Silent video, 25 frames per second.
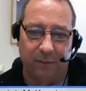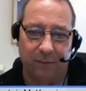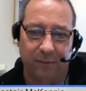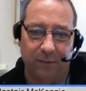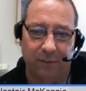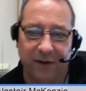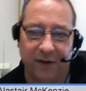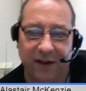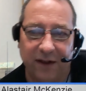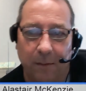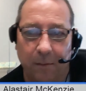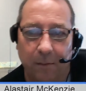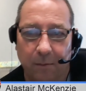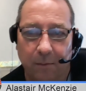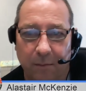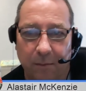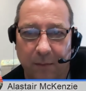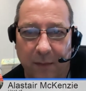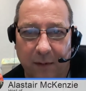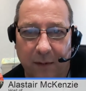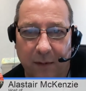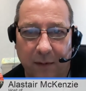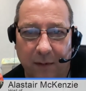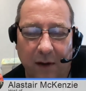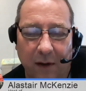some
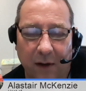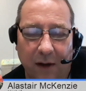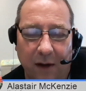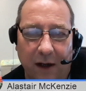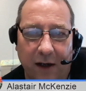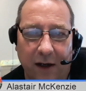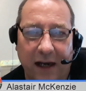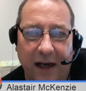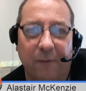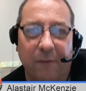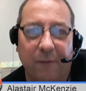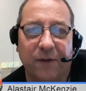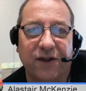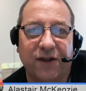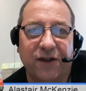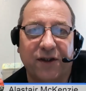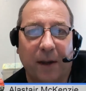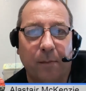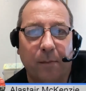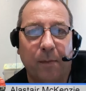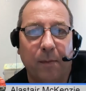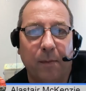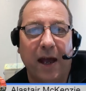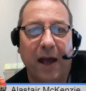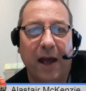account for
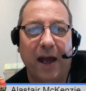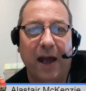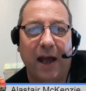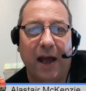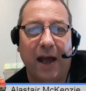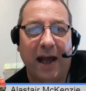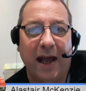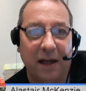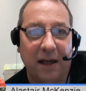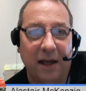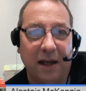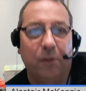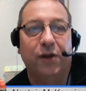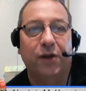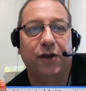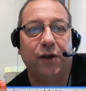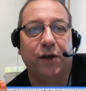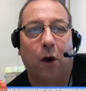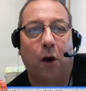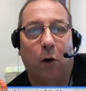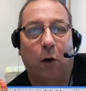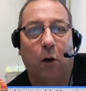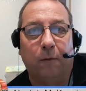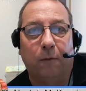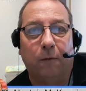some element
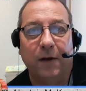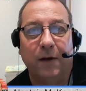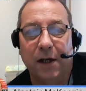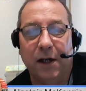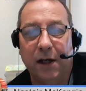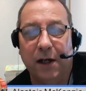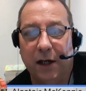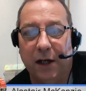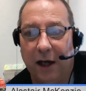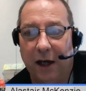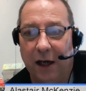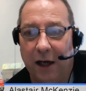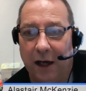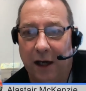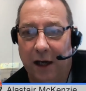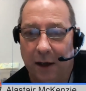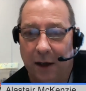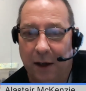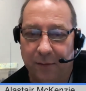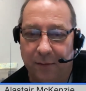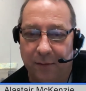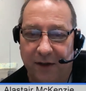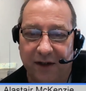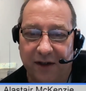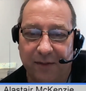of
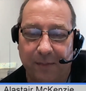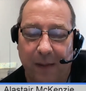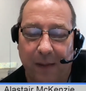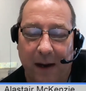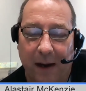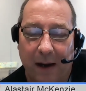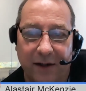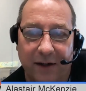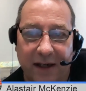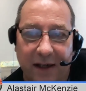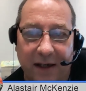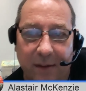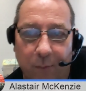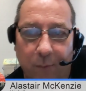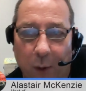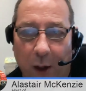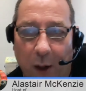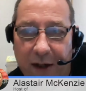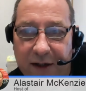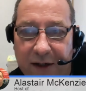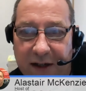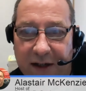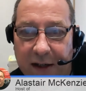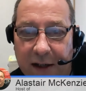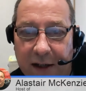disparity in
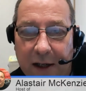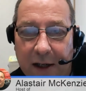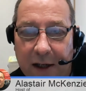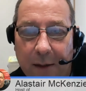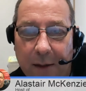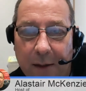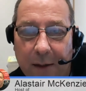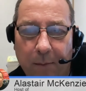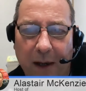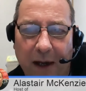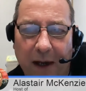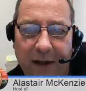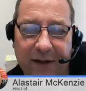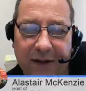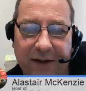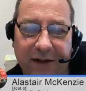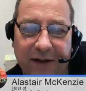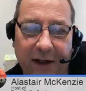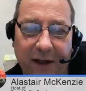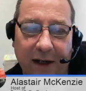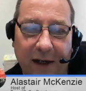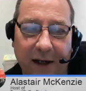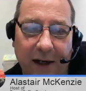pricing, but